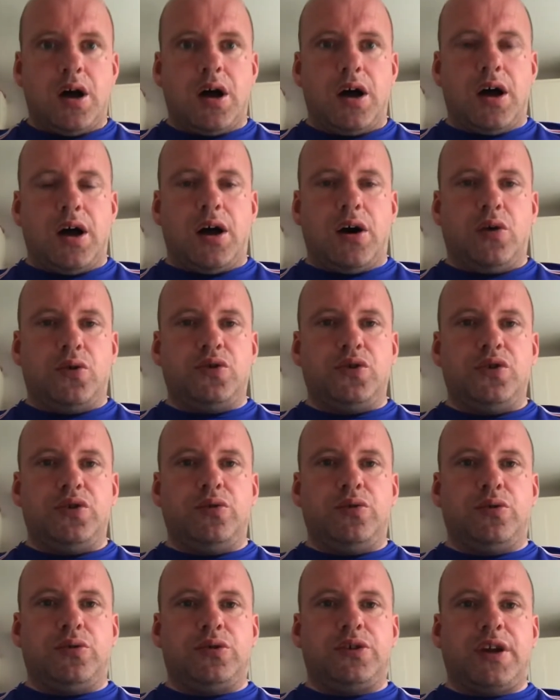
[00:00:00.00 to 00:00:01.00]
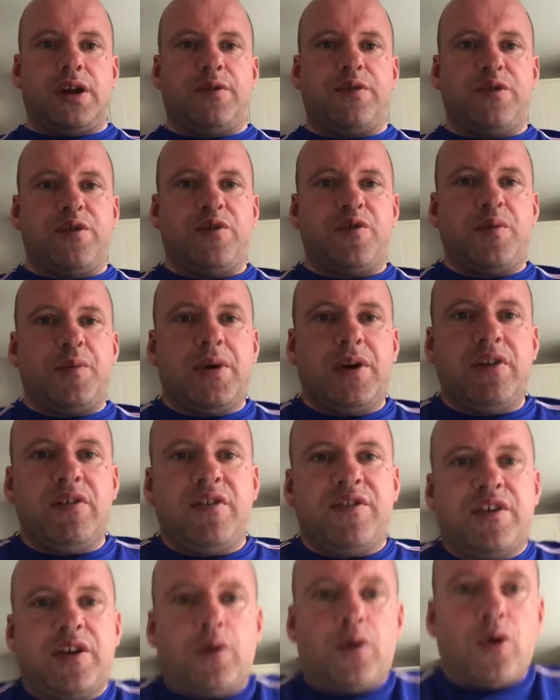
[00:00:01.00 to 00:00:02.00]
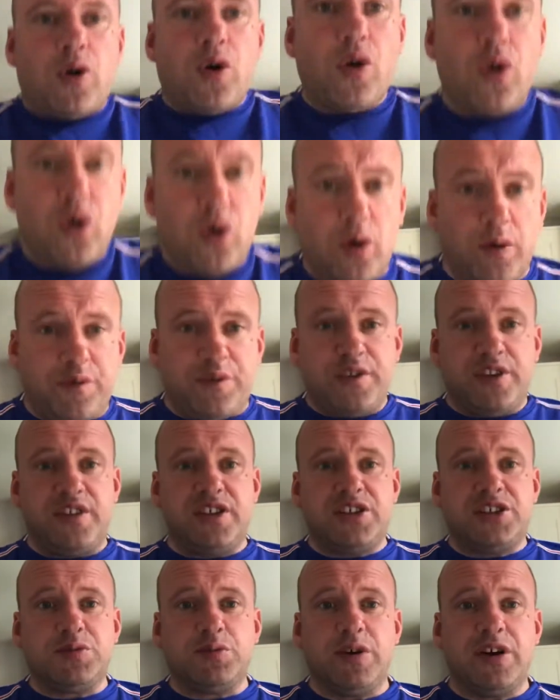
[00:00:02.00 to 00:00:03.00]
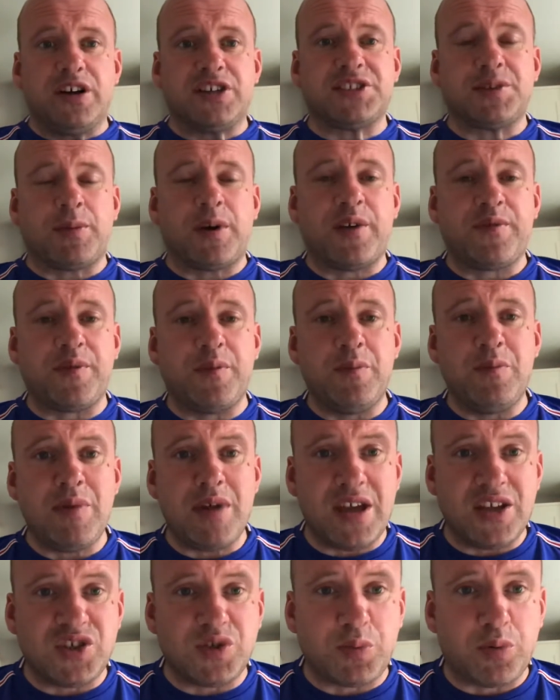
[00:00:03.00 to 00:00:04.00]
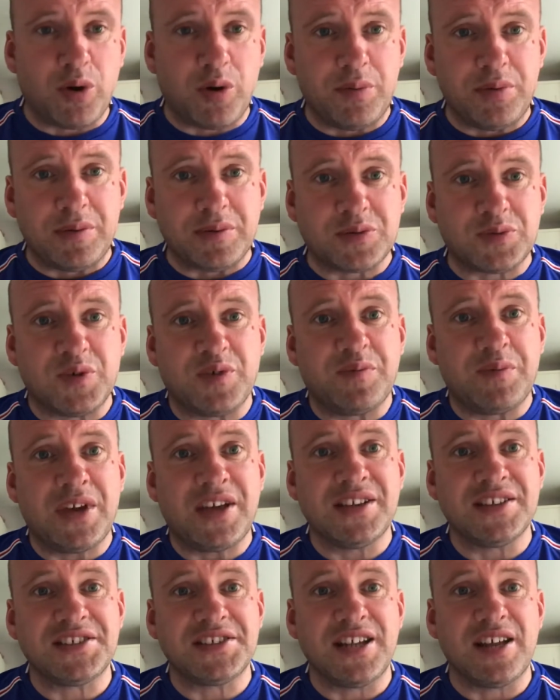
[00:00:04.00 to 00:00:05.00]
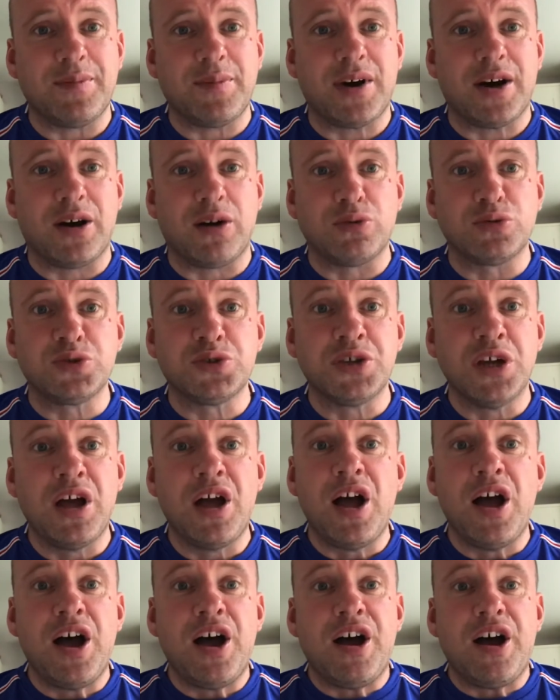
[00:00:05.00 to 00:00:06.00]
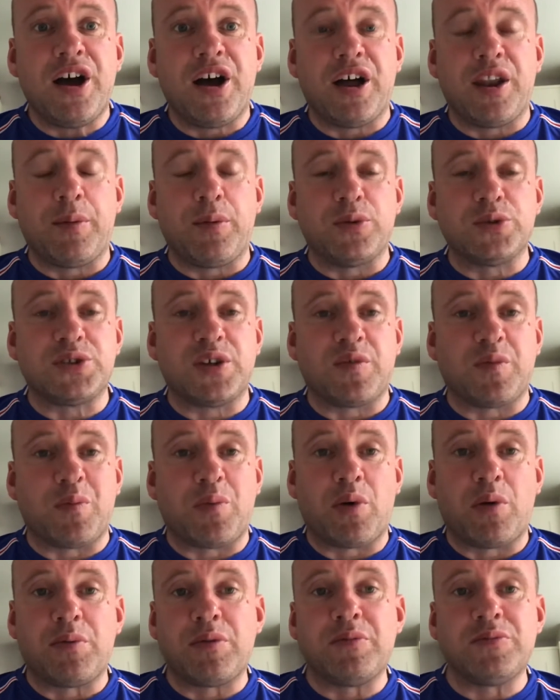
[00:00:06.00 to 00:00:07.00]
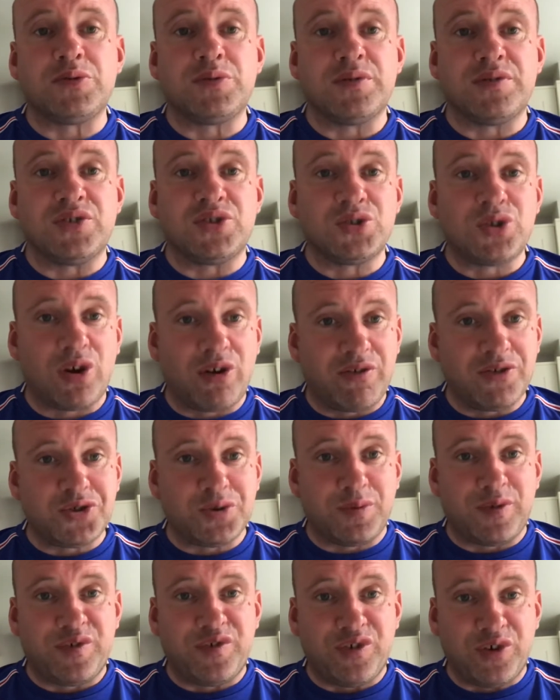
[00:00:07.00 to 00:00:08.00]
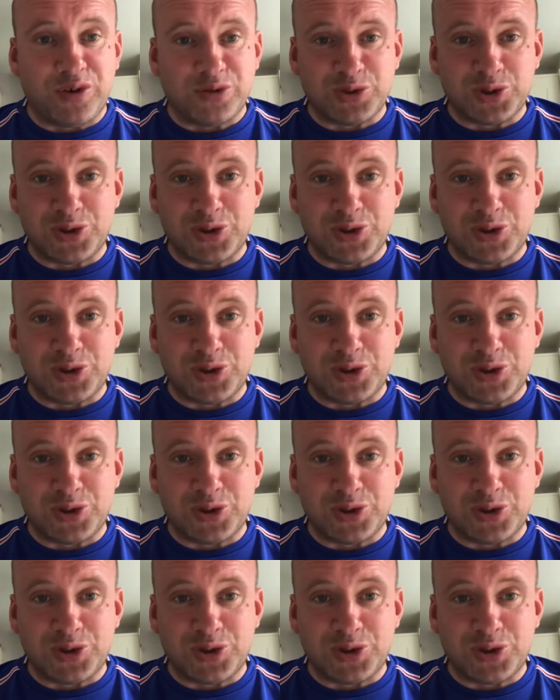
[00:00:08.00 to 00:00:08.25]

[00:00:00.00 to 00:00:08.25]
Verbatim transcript: I'll do uh, time for another beer review. Hopefully this works. I'm having major problems with my internet in my house and I'm also having problems with the storage of my phone.